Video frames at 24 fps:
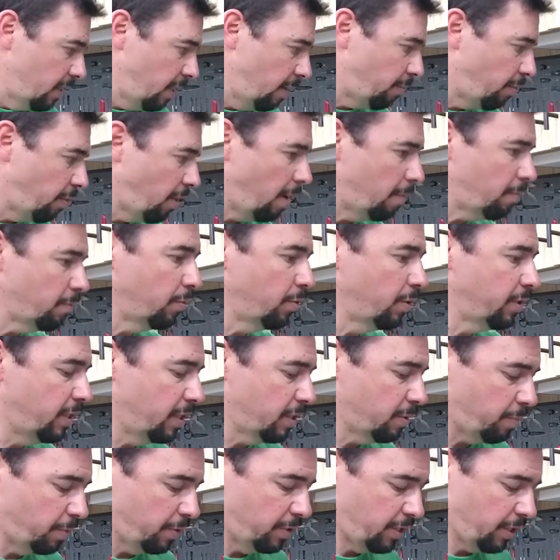problem with
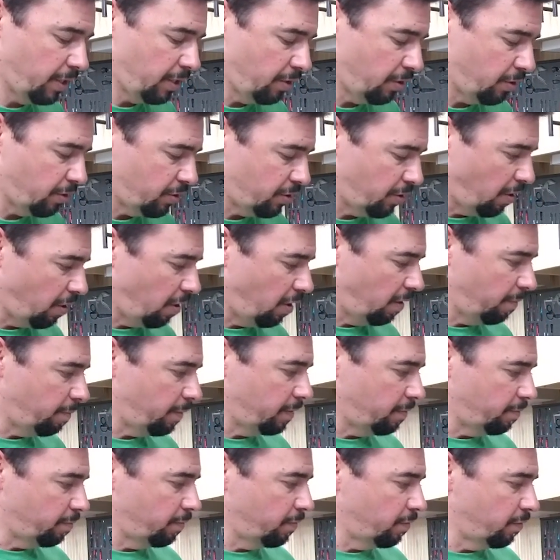this particular saw. I've
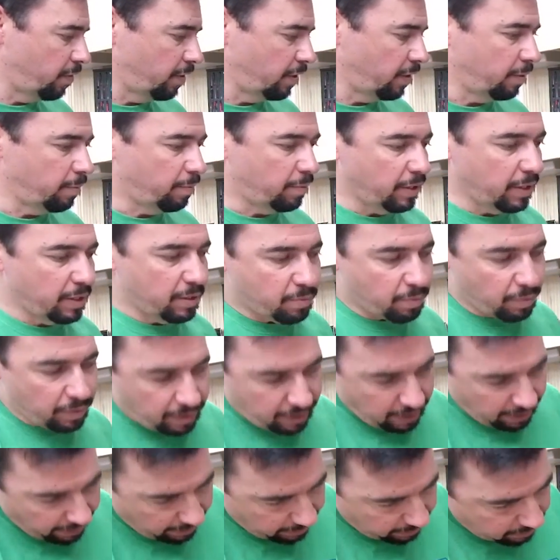been really pleased with
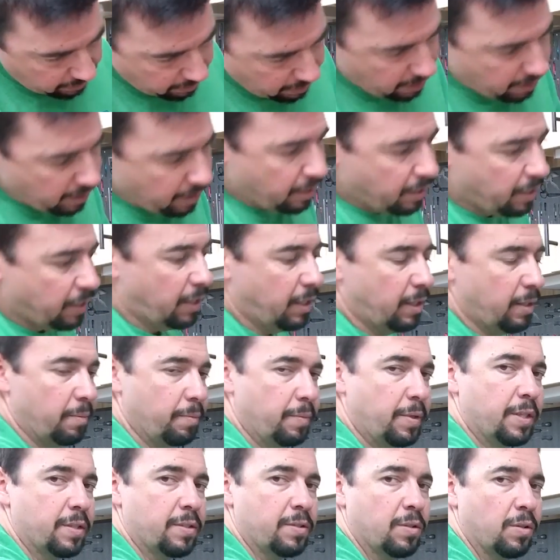that.
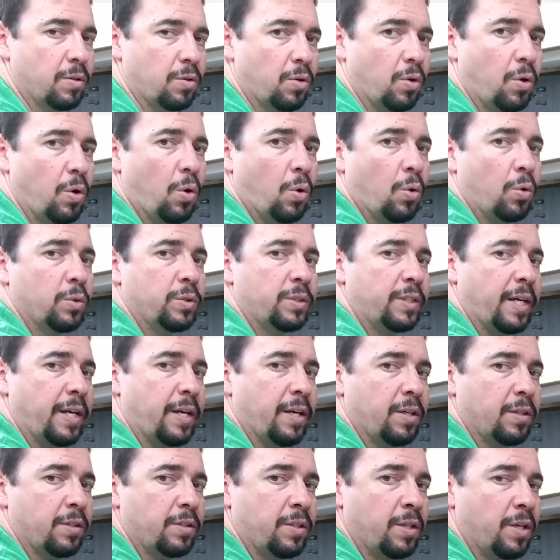This little hold
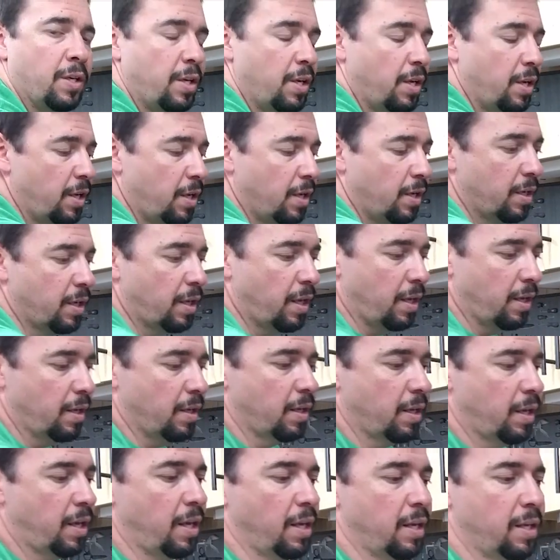down
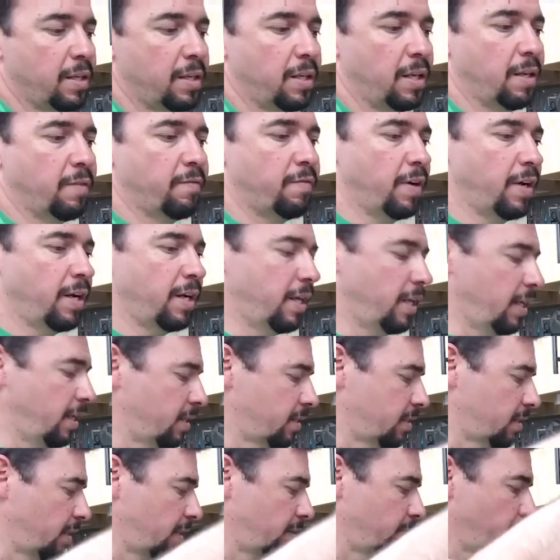can very
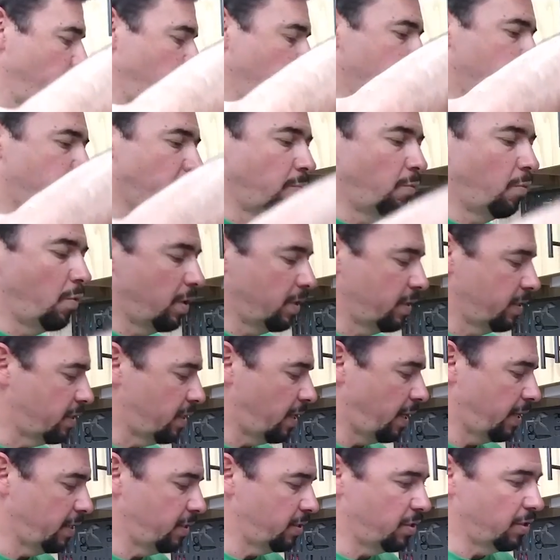easily move from one
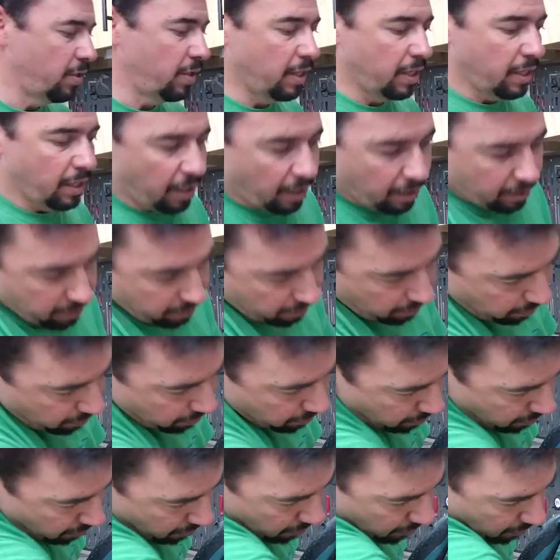side to the other,
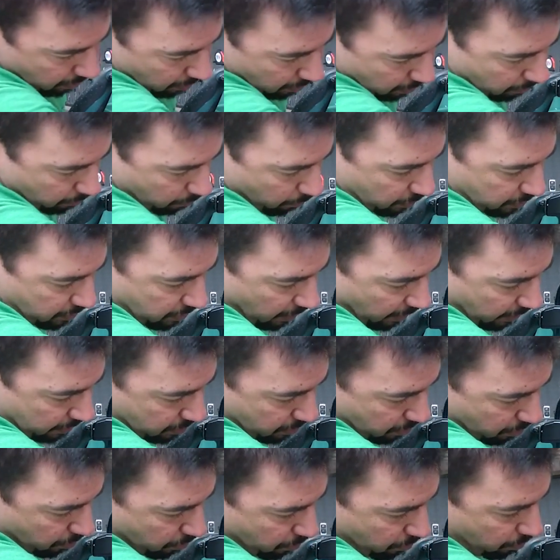which I
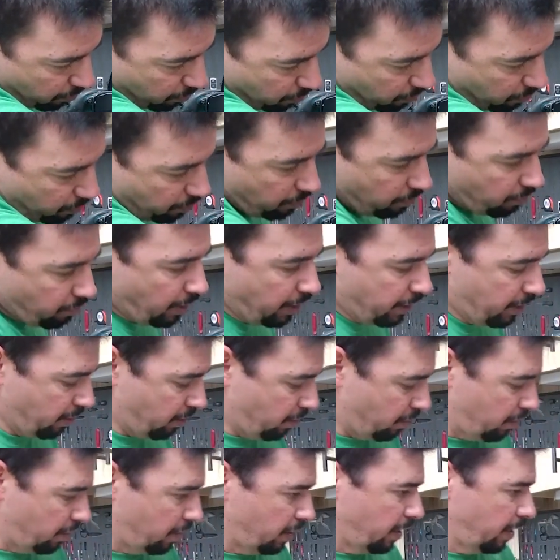do
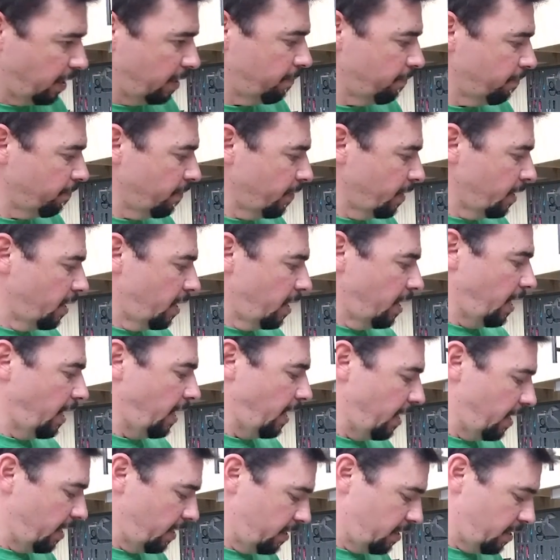regularly.
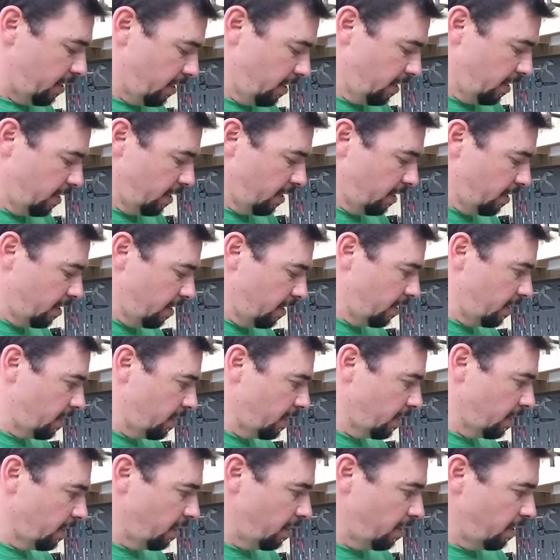And
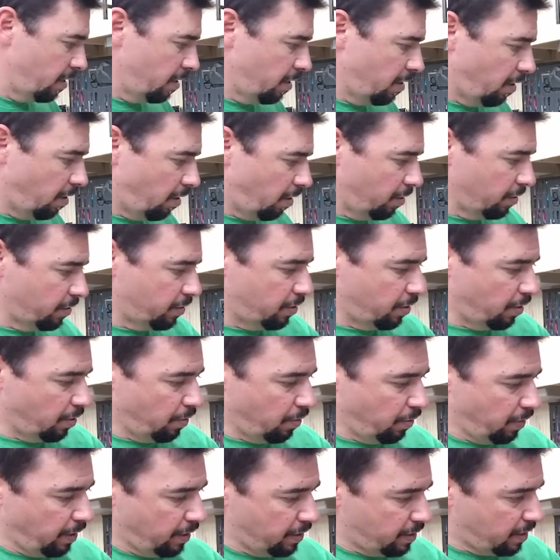
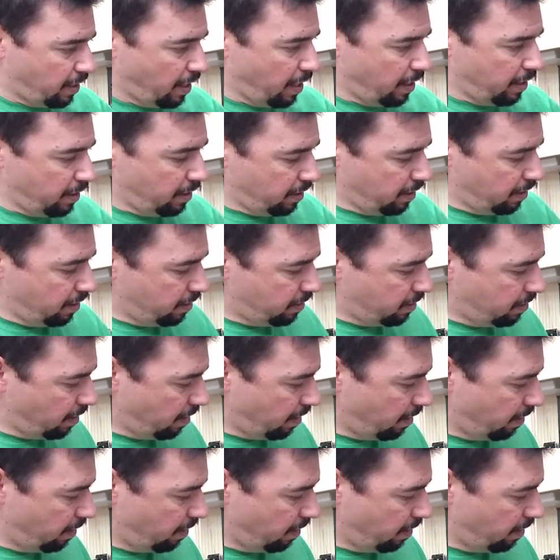also it's got this